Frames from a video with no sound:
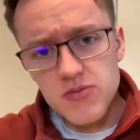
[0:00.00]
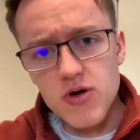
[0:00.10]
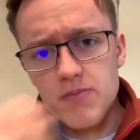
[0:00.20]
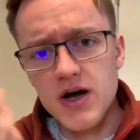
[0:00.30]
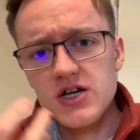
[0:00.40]

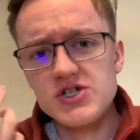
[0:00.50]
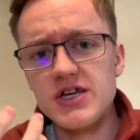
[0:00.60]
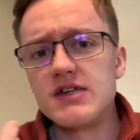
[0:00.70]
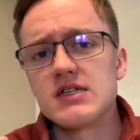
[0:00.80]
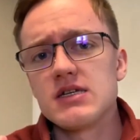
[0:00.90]
more
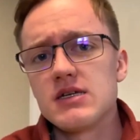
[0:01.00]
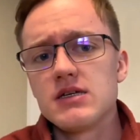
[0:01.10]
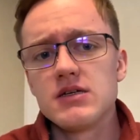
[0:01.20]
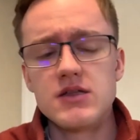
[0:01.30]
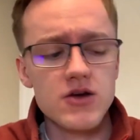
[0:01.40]
pungent.
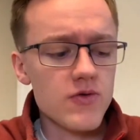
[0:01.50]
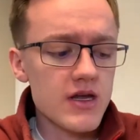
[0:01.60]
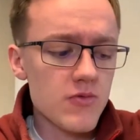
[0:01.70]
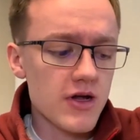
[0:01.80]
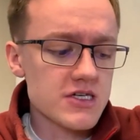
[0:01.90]
The
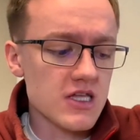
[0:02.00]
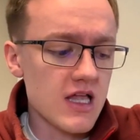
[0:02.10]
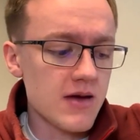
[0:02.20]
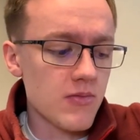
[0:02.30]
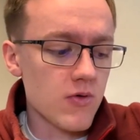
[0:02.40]
green one is a
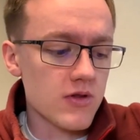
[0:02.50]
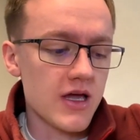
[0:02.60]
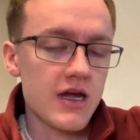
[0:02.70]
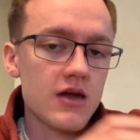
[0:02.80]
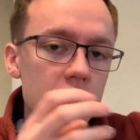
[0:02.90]
lot more
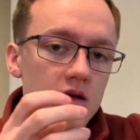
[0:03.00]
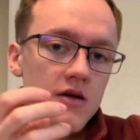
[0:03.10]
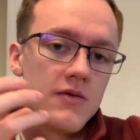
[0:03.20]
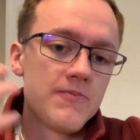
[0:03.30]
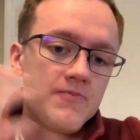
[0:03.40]
like,
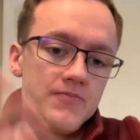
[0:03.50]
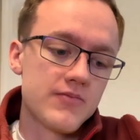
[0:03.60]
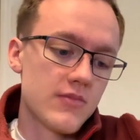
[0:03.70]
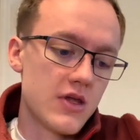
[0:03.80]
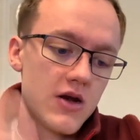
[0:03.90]

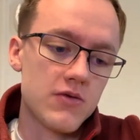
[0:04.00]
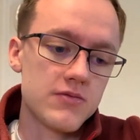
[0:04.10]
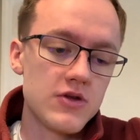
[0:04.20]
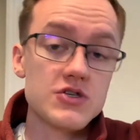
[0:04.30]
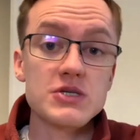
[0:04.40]
you know,
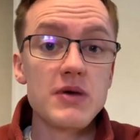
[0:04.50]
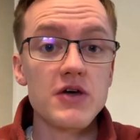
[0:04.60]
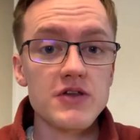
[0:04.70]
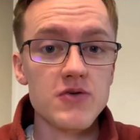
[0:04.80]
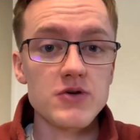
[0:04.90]
you smell
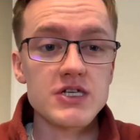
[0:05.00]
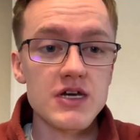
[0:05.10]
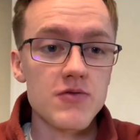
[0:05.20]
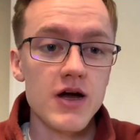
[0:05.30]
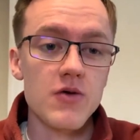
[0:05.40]
the
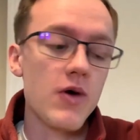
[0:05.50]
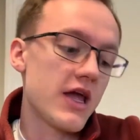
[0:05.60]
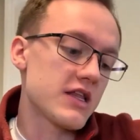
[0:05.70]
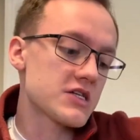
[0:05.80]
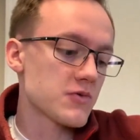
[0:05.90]
tortilla right
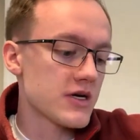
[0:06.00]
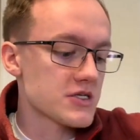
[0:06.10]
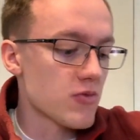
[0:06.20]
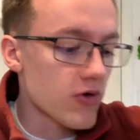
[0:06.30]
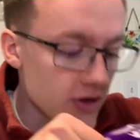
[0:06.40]
away. This one is more